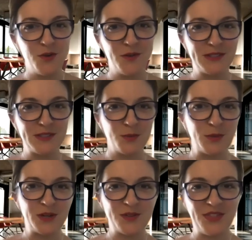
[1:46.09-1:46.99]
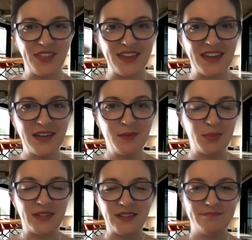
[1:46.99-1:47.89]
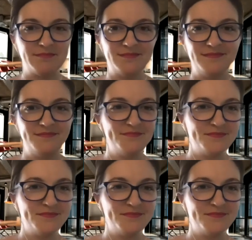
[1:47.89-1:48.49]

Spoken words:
it does a weird thing, but I'm